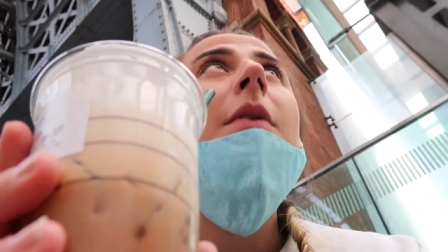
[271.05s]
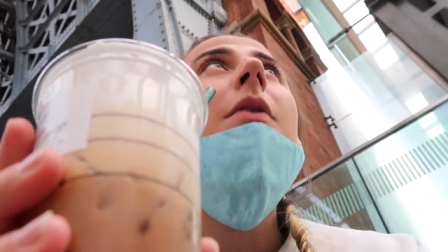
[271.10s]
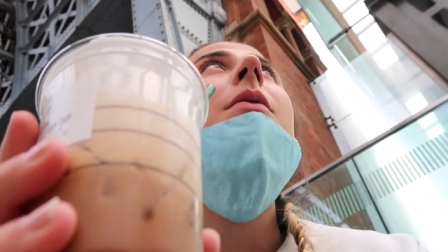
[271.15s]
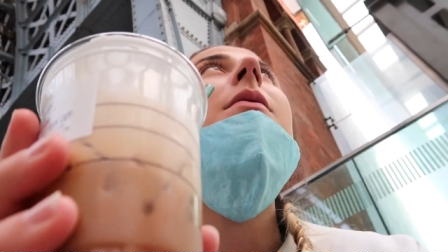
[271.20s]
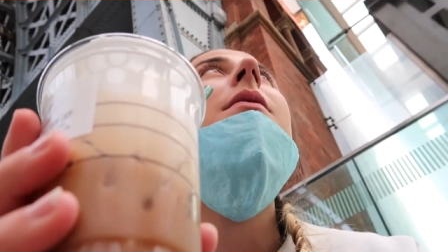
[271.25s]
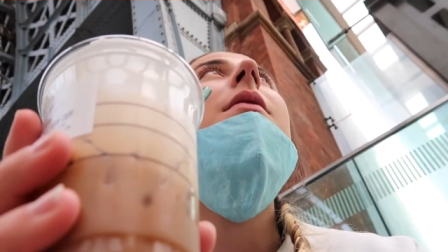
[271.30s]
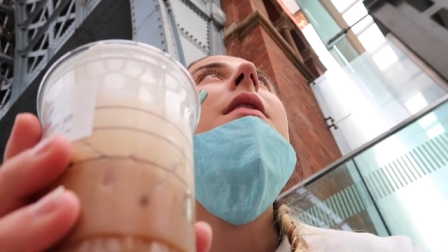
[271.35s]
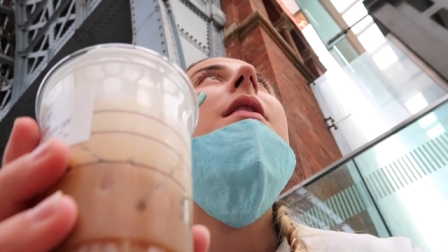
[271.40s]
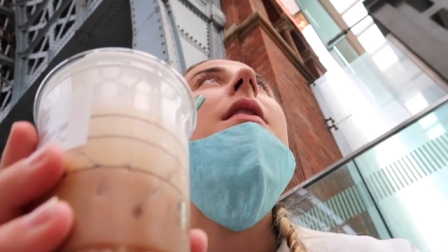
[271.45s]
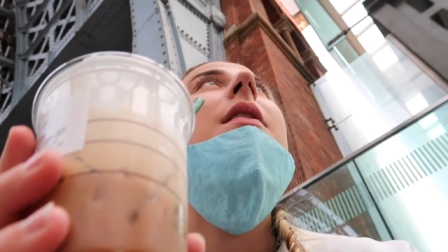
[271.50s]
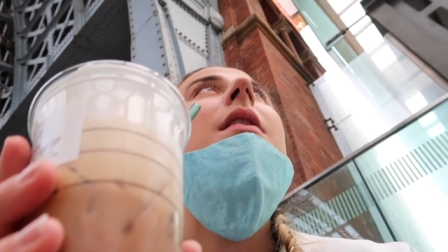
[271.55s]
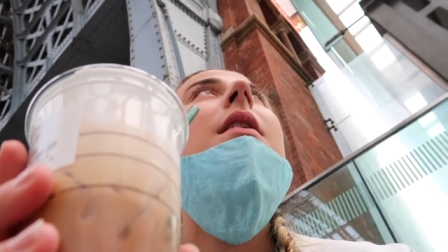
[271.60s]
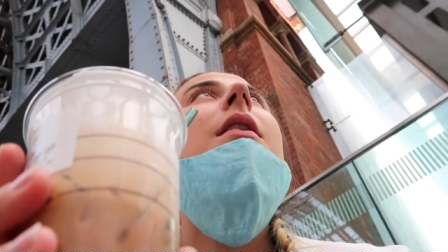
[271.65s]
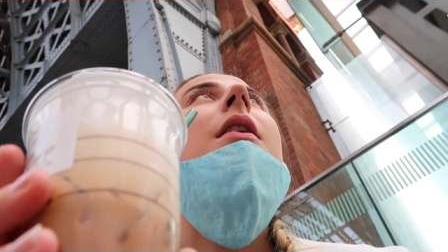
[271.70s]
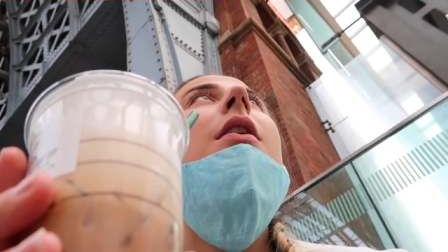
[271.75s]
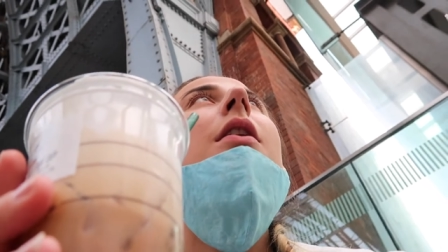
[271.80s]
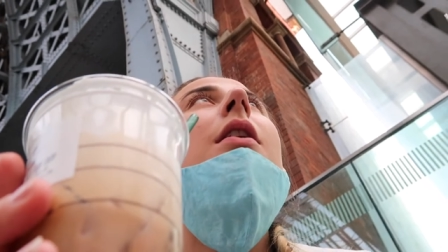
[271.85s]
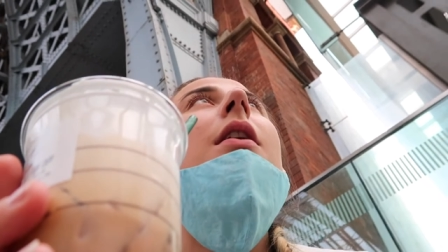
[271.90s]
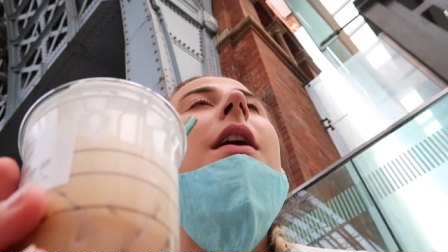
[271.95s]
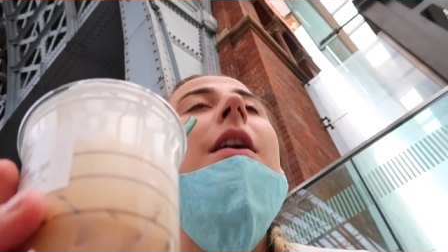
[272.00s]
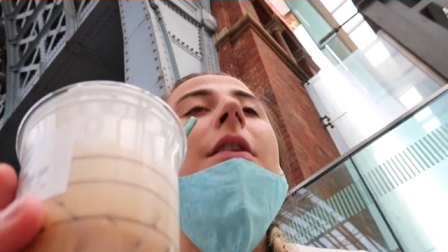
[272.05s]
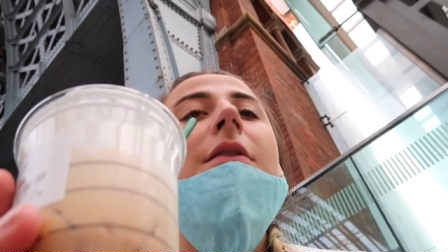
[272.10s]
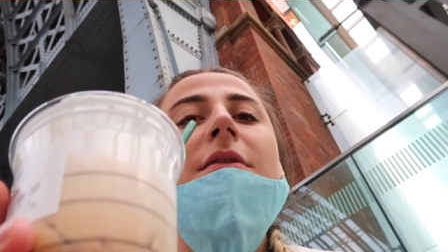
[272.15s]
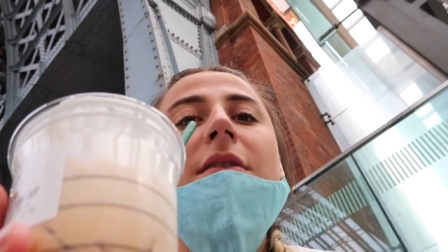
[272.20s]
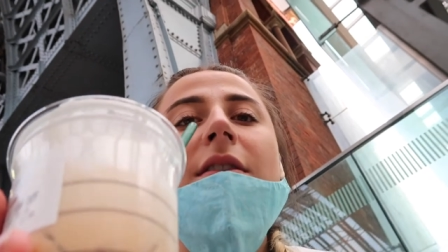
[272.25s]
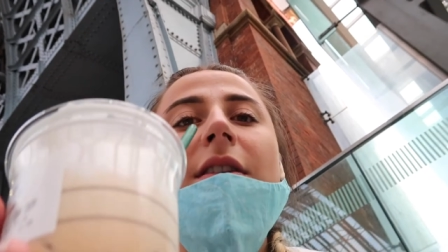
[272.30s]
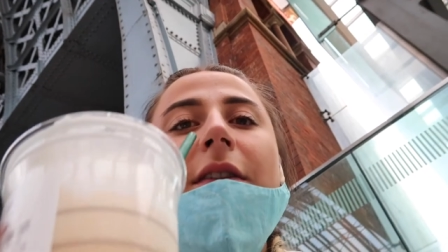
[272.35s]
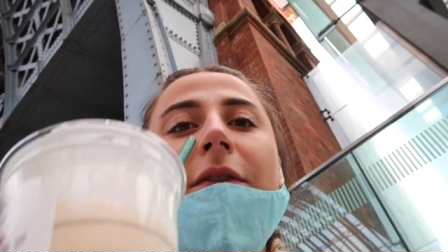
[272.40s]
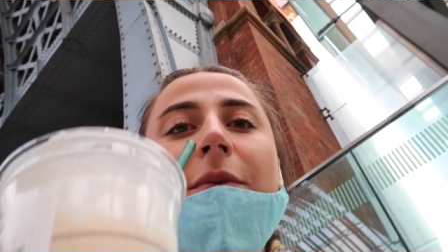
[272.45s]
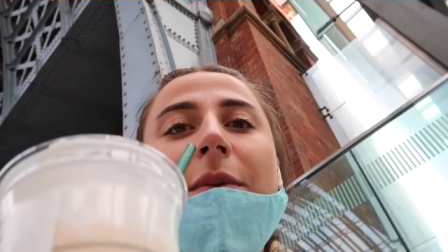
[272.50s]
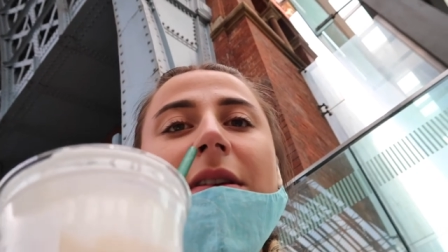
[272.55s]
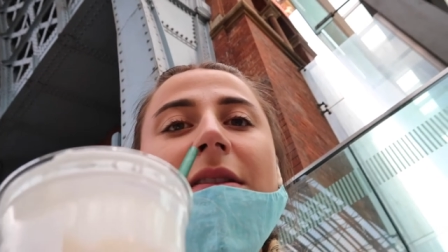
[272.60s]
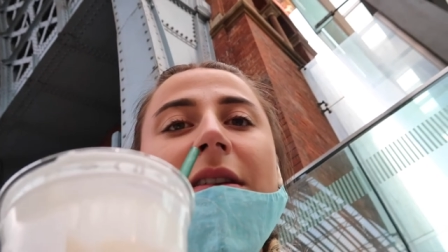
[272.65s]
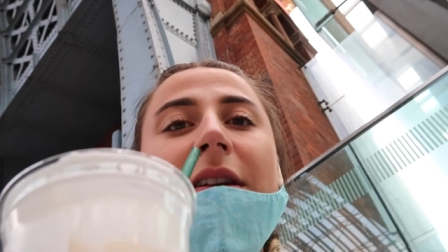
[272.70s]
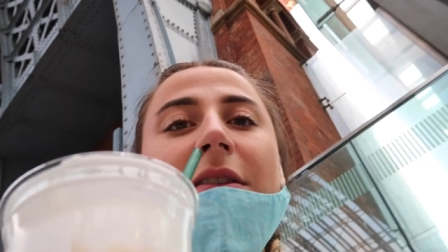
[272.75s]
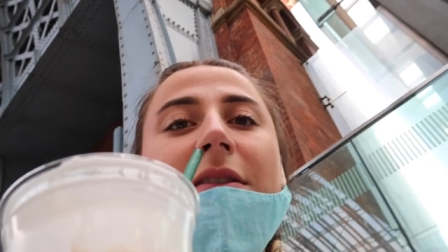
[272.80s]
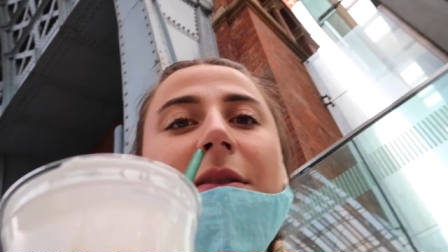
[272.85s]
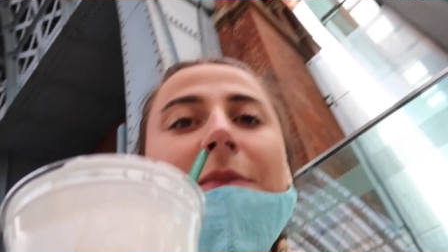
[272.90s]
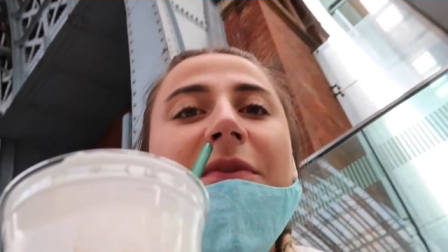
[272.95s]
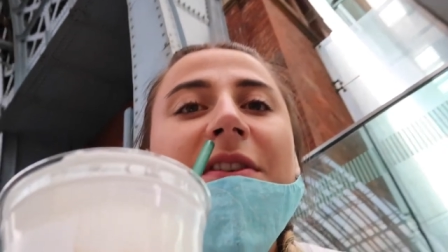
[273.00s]
Oh, Harrison, you're going to have to wait a
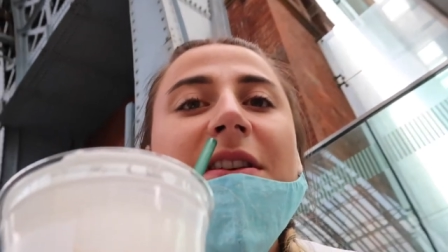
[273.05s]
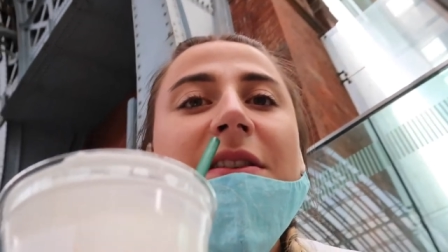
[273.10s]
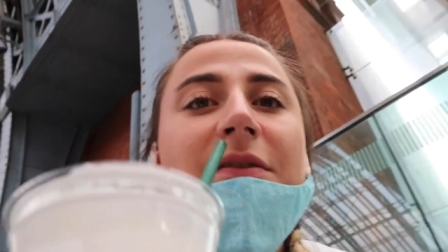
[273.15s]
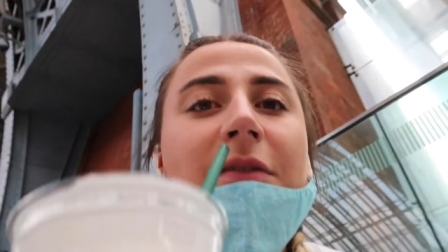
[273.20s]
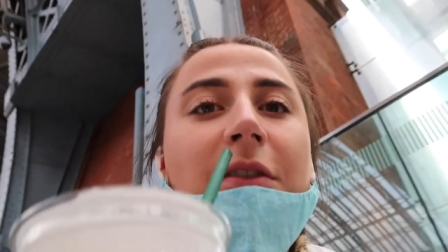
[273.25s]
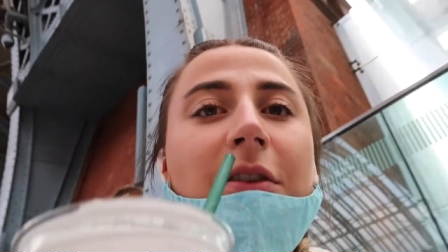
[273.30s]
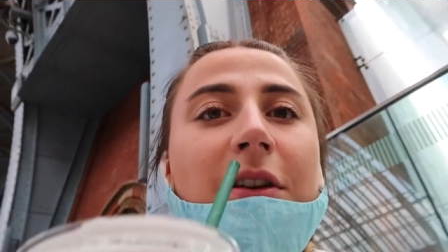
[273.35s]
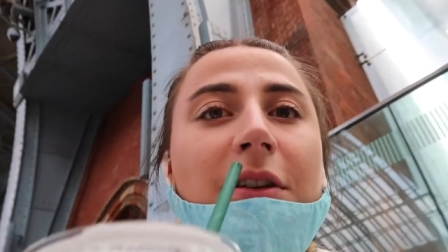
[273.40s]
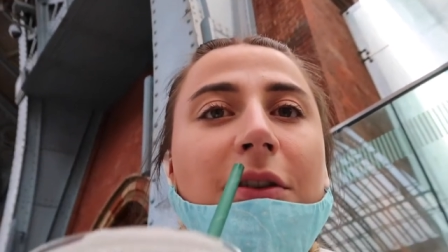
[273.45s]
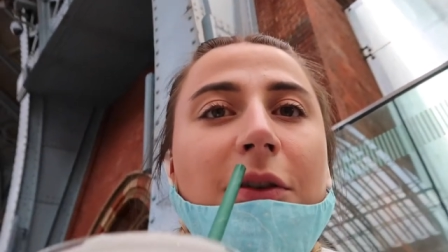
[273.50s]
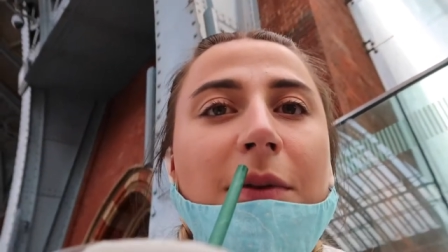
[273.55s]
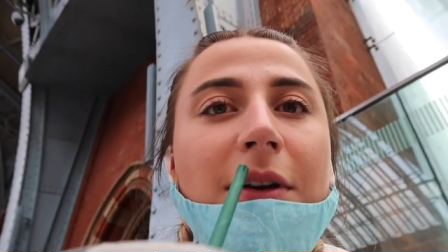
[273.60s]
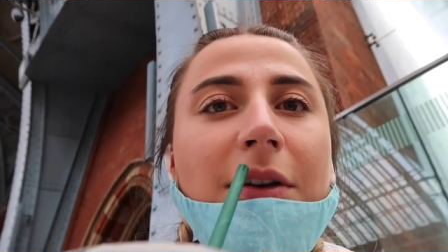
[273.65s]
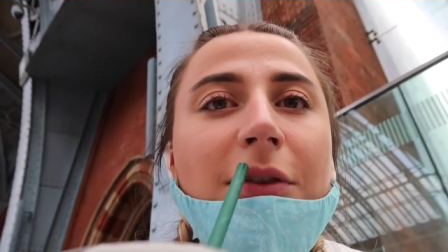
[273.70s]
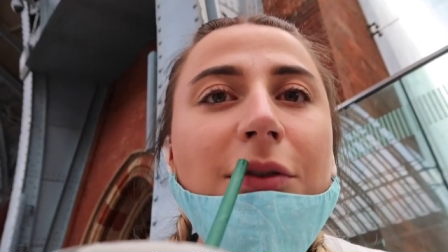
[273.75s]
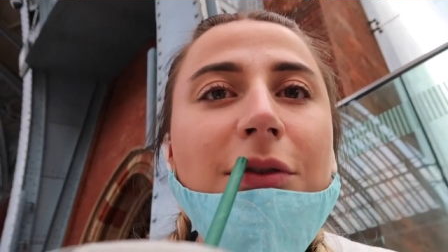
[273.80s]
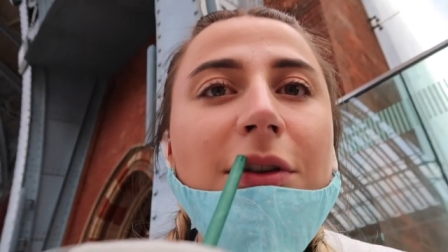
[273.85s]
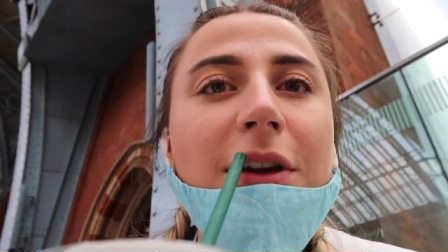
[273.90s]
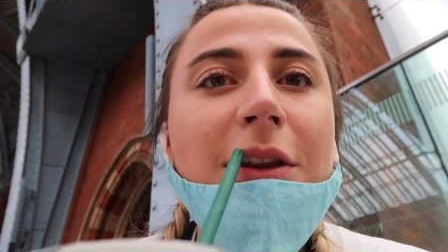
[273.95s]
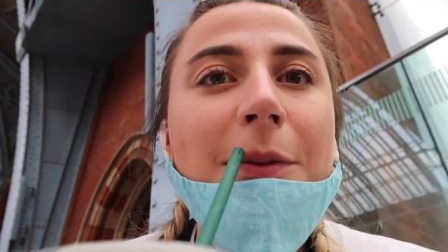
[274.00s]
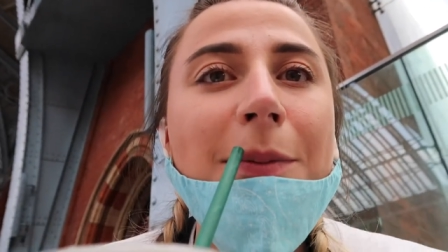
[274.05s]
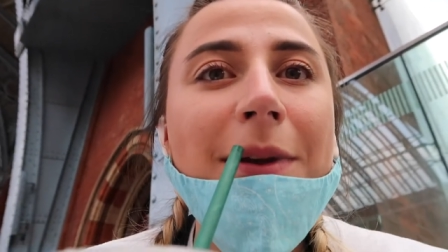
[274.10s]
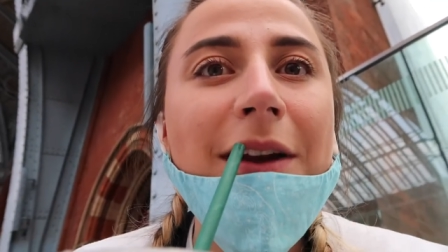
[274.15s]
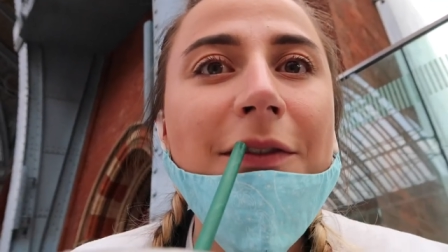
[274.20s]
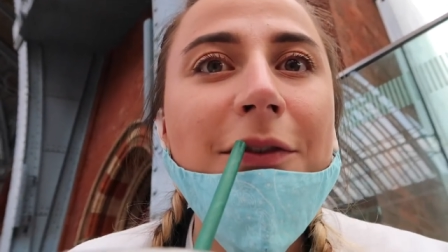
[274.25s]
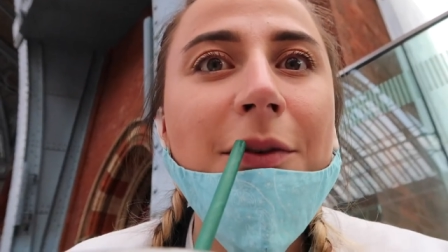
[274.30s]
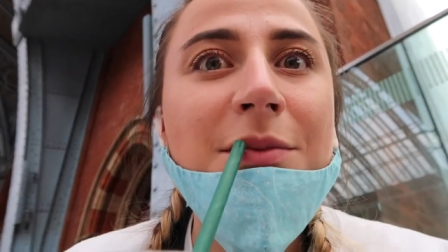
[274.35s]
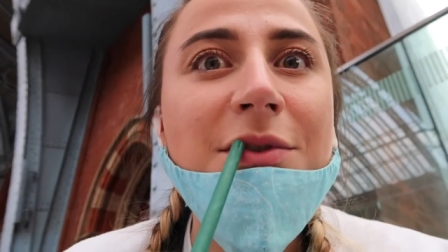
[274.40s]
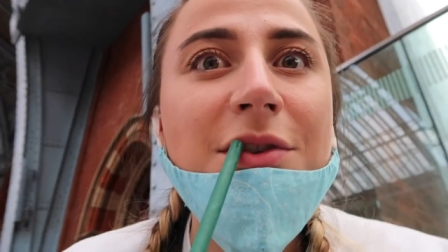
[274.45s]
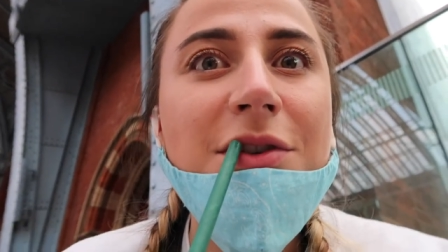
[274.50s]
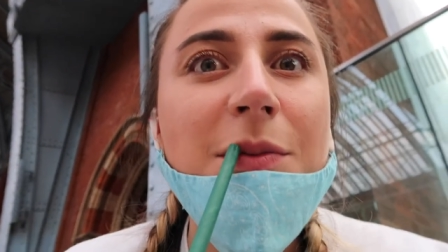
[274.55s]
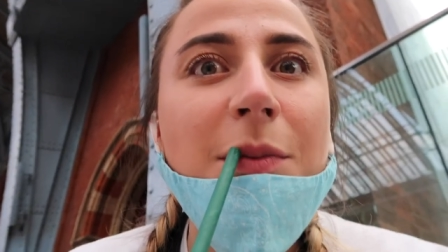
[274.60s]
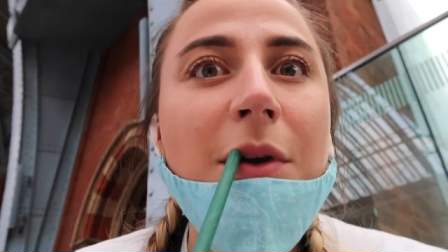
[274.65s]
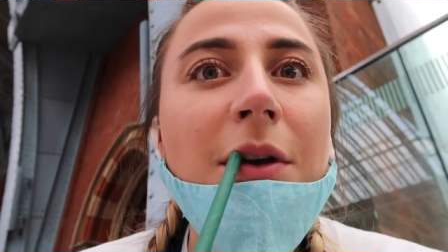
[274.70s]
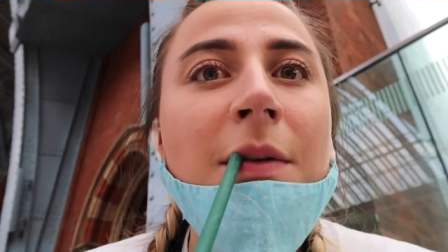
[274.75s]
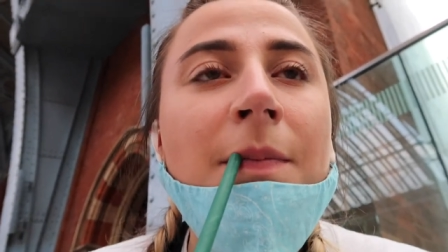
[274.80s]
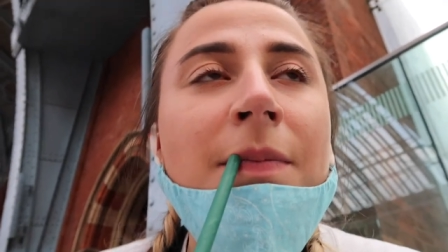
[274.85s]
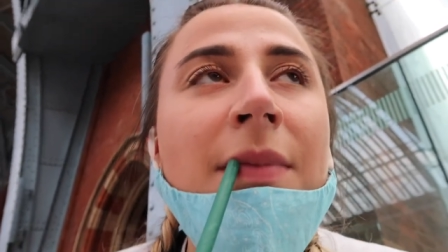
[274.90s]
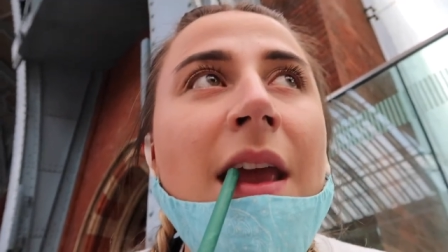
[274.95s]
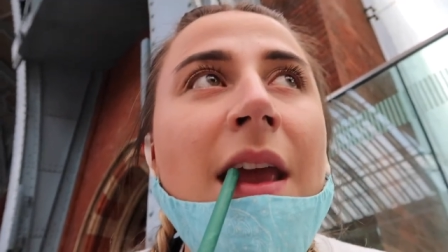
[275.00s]
second because I'm busy vlogging. Oh my god, the platform's just come on.